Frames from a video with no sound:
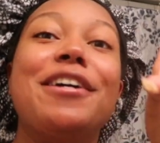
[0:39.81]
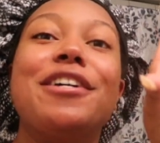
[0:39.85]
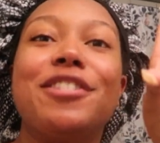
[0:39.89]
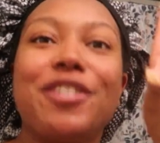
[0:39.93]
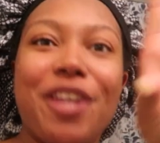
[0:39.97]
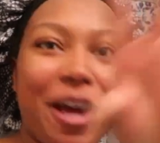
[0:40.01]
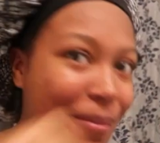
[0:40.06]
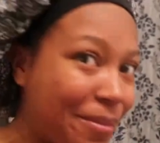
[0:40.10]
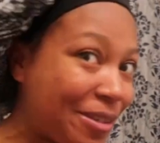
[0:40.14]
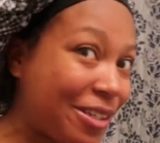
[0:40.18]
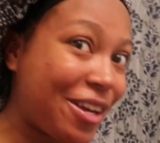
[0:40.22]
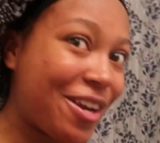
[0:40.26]

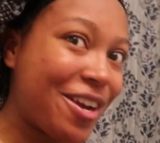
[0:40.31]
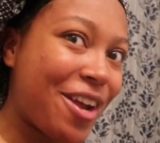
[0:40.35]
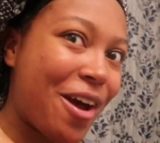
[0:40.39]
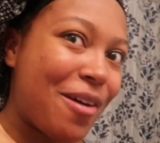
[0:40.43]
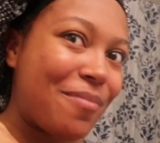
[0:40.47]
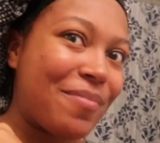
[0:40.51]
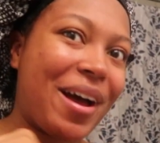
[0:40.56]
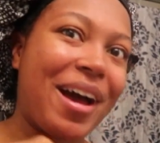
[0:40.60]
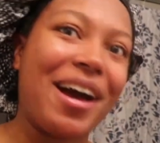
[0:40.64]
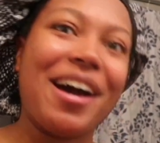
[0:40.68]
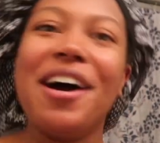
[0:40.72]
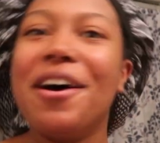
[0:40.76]
so I'm gonna show y'all
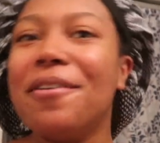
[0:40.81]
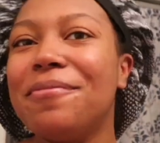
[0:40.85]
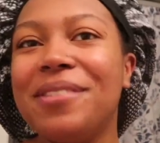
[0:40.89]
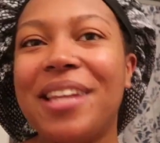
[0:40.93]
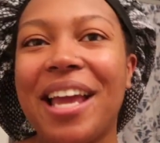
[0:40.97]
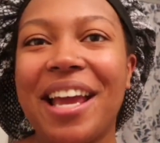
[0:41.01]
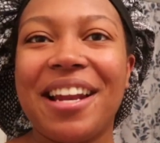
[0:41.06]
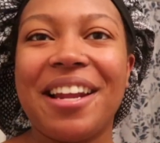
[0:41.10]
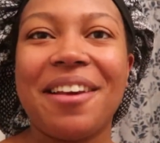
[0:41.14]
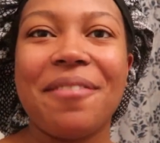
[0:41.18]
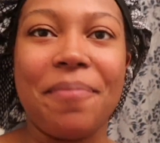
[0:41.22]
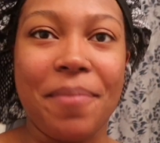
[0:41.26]
my
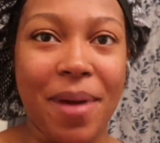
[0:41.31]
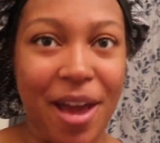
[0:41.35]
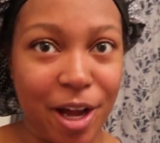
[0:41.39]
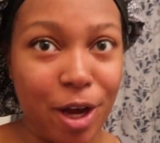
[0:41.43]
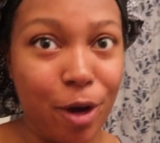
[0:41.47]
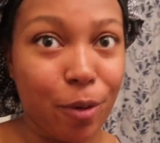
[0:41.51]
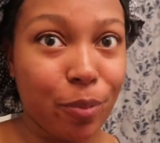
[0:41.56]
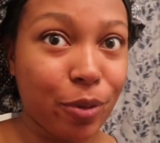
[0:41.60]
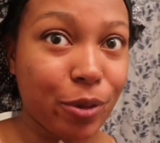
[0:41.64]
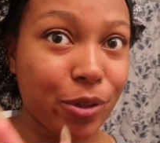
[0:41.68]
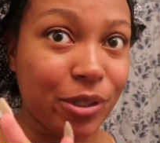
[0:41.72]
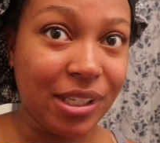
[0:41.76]
updated
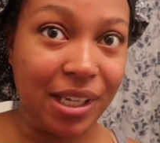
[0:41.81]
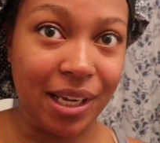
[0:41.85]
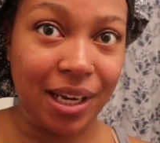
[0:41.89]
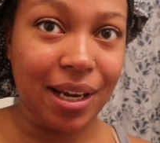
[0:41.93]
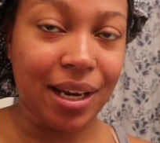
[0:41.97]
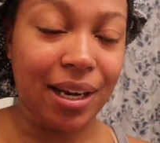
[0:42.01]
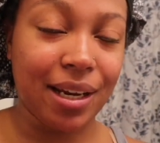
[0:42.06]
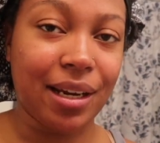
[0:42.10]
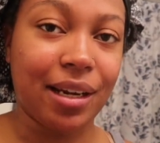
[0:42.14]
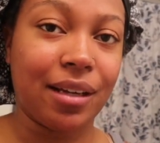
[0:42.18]
makeup routine,